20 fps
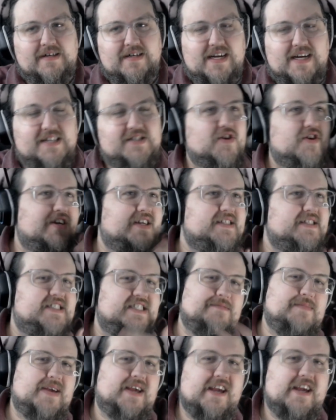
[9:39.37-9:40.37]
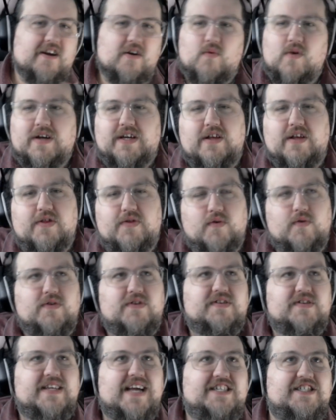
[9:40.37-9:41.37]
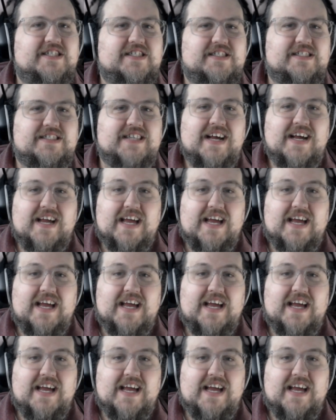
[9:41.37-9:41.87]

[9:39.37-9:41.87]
And so you can see me here working through the sketches.